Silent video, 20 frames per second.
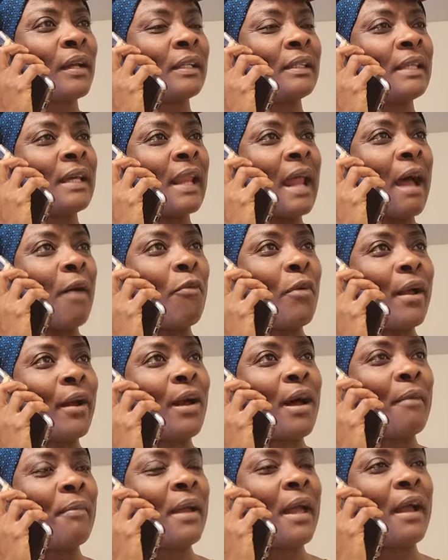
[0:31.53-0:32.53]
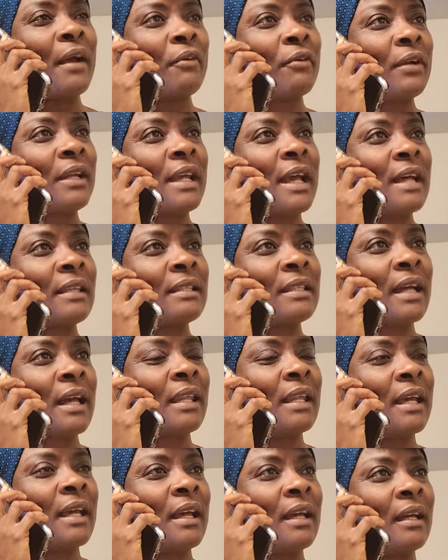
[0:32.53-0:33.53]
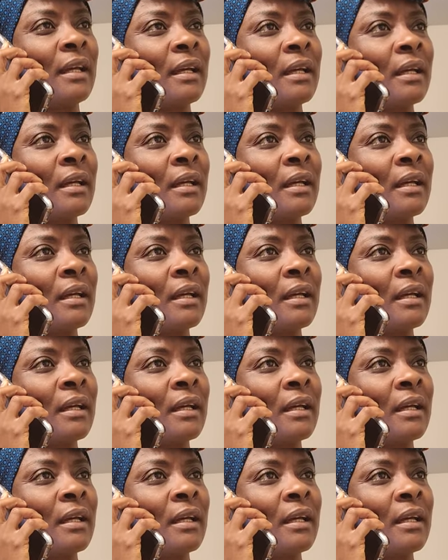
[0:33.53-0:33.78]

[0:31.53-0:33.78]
Did I wake up angry yesterday?